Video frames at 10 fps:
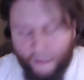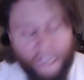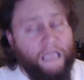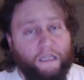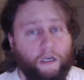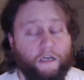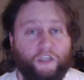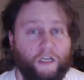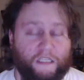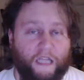It looked
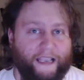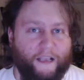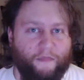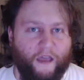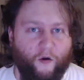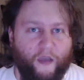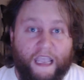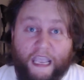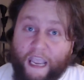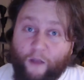just like him, though.
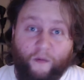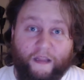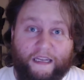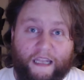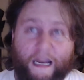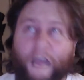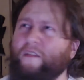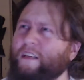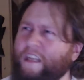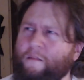It really did. I
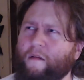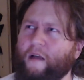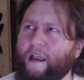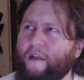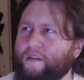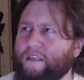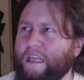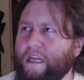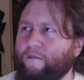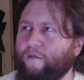haven't
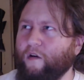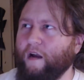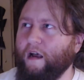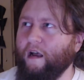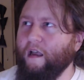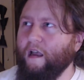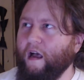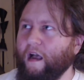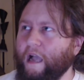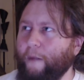seen him for
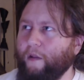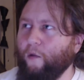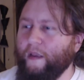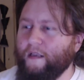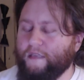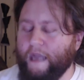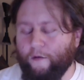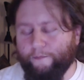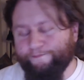a couple of weeks now.